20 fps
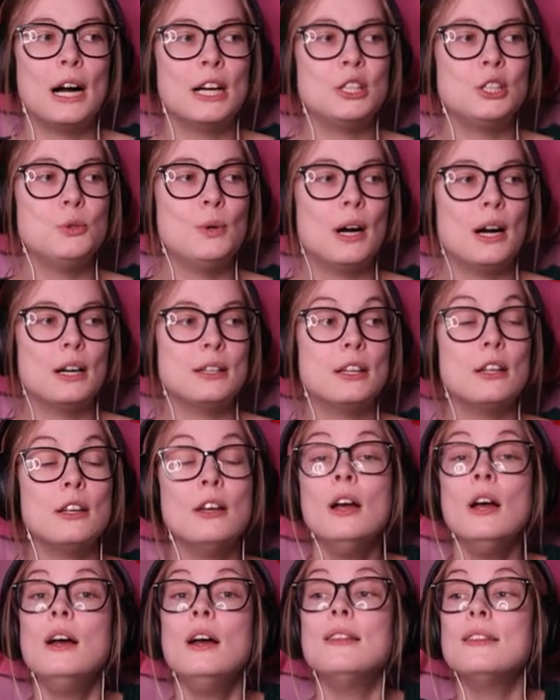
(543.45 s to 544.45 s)
You are the
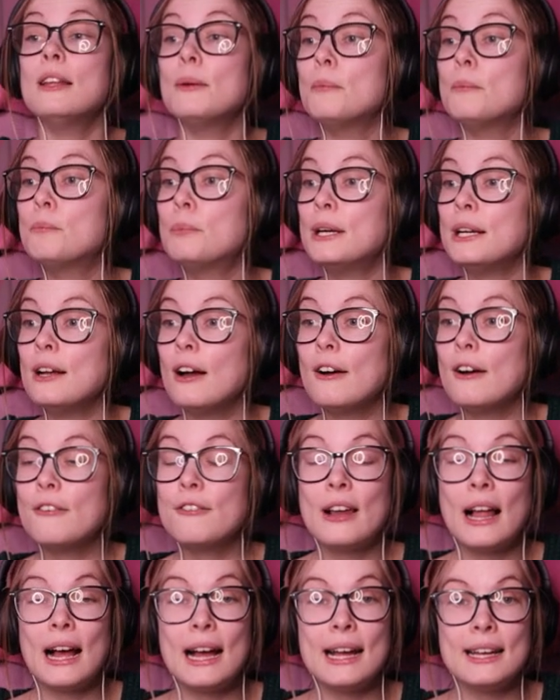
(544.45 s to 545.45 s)
bringer of
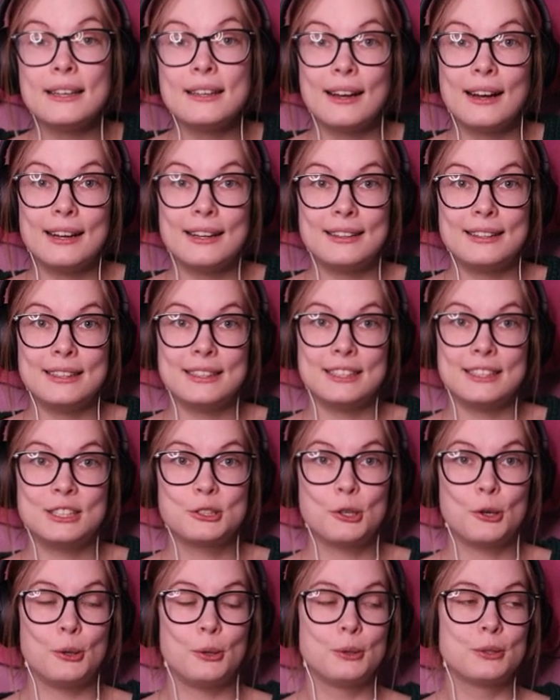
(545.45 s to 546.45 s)
light, I think it's
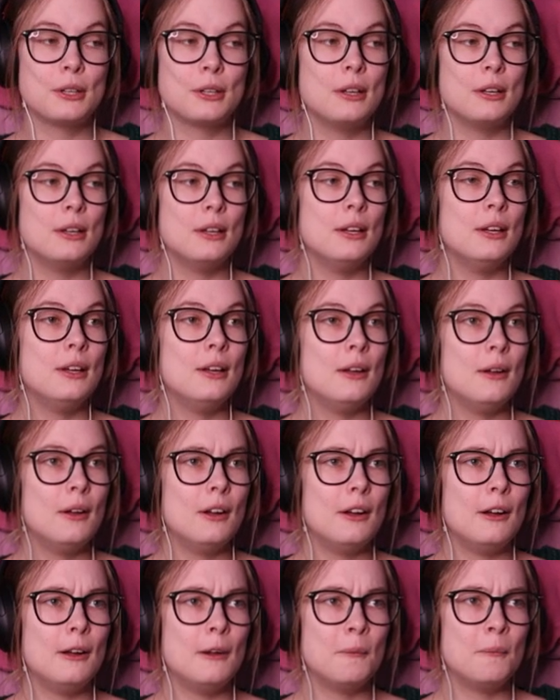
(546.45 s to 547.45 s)
called.
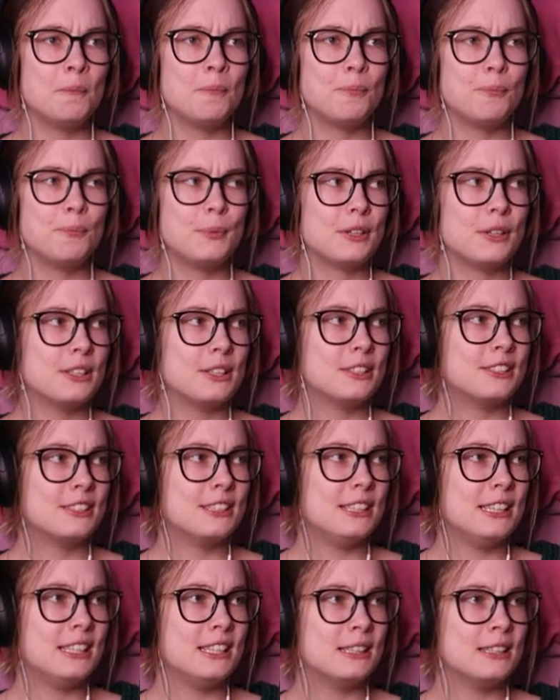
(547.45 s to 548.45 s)
Because
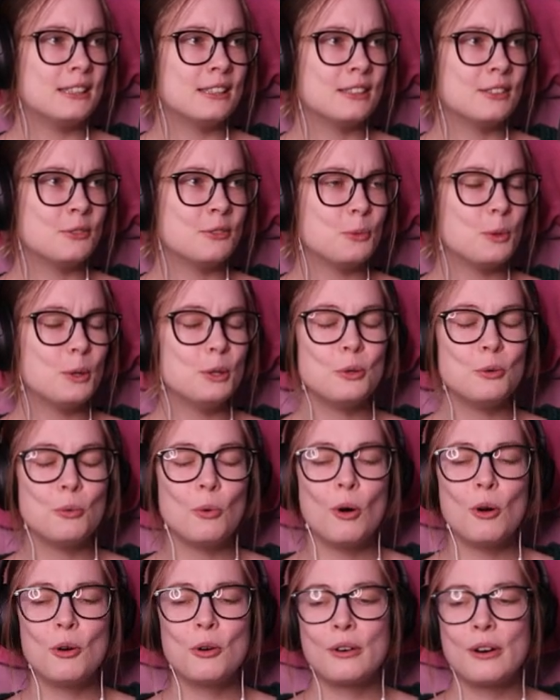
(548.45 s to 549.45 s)
in World of
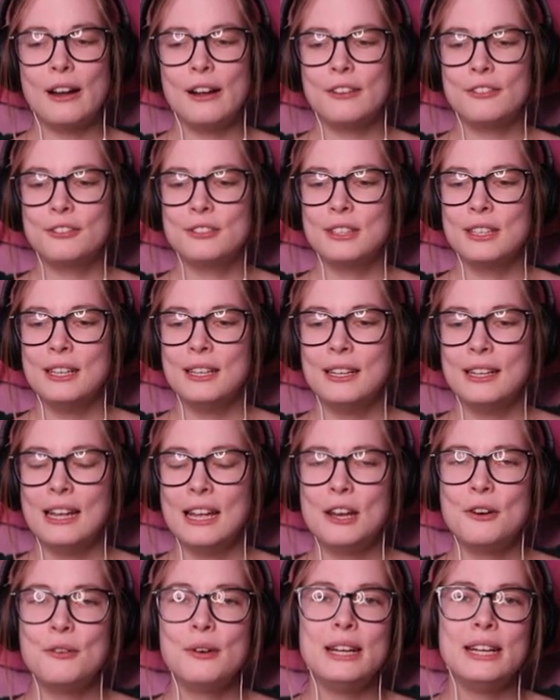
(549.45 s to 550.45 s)
Warcraft,
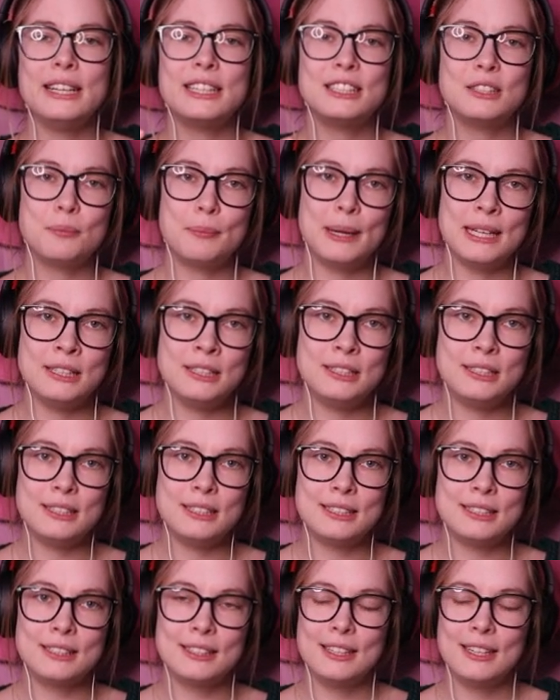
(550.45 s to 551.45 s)
every
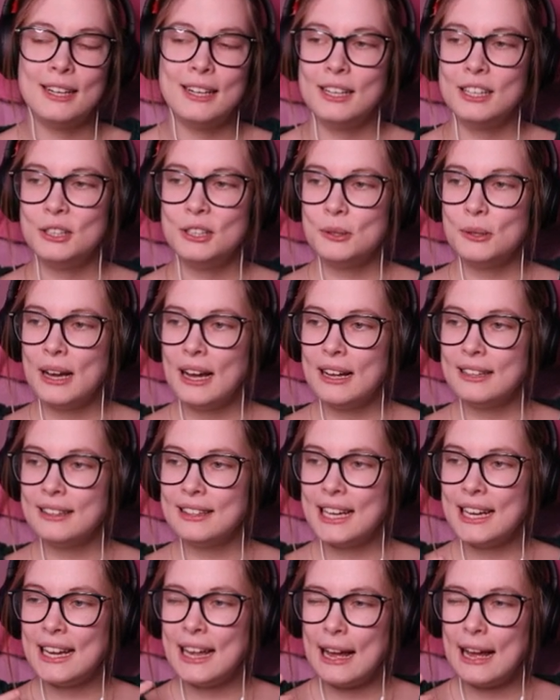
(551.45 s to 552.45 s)
expansion,
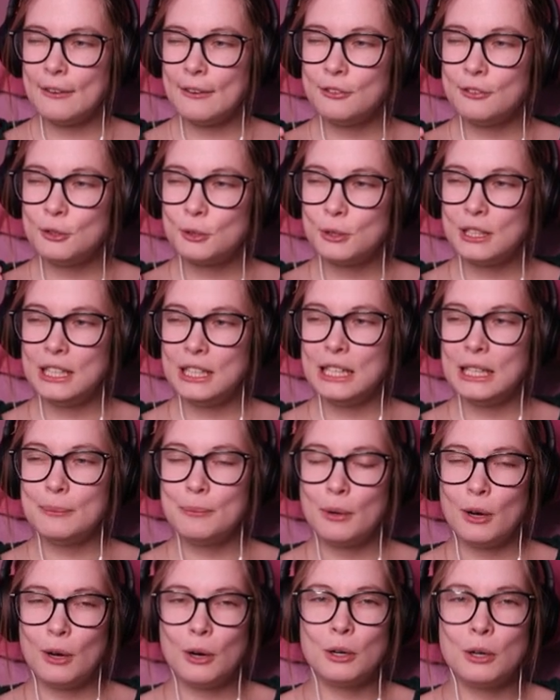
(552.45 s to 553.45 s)
they have to keep
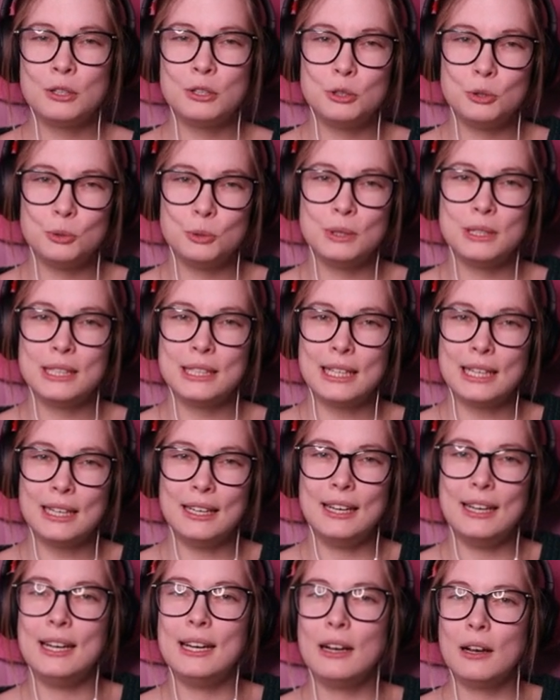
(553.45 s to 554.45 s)
on doing it a
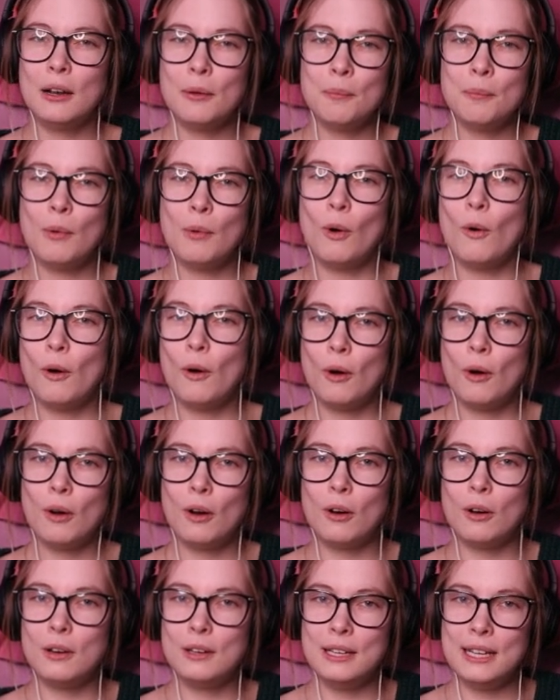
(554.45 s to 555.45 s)
little more
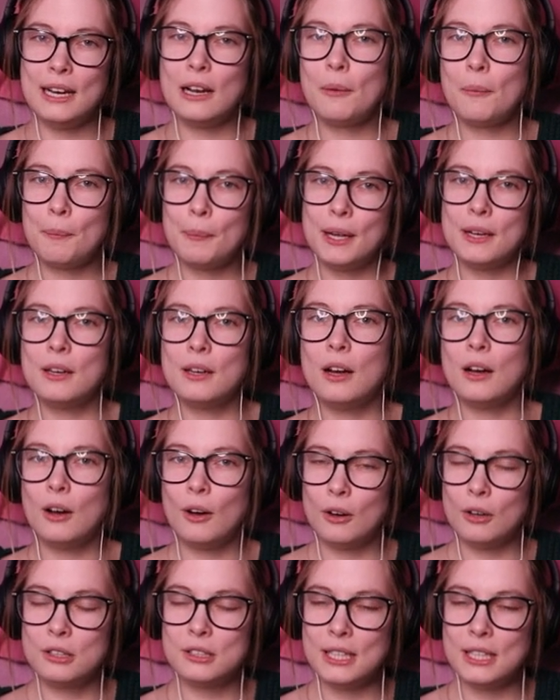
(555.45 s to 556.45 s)
or a little better
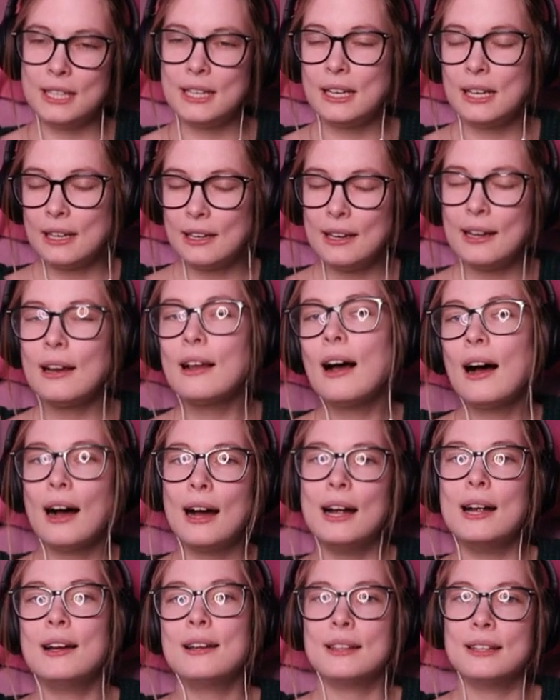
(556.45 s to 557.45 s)
or take it a little
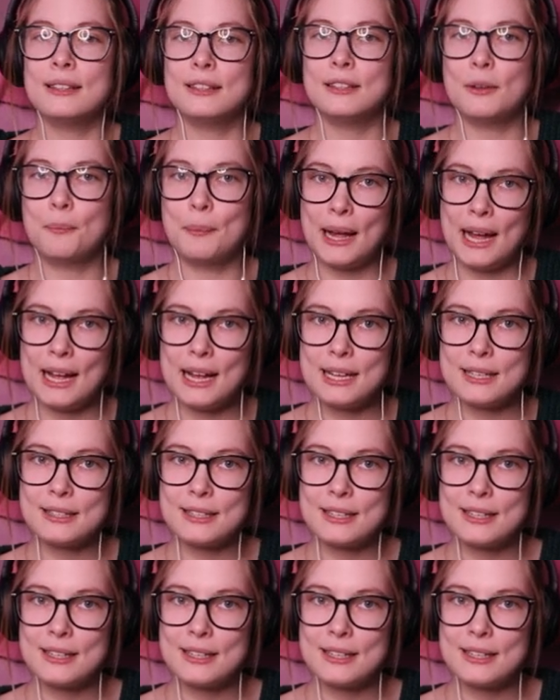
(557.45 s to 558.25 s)
higher than the past.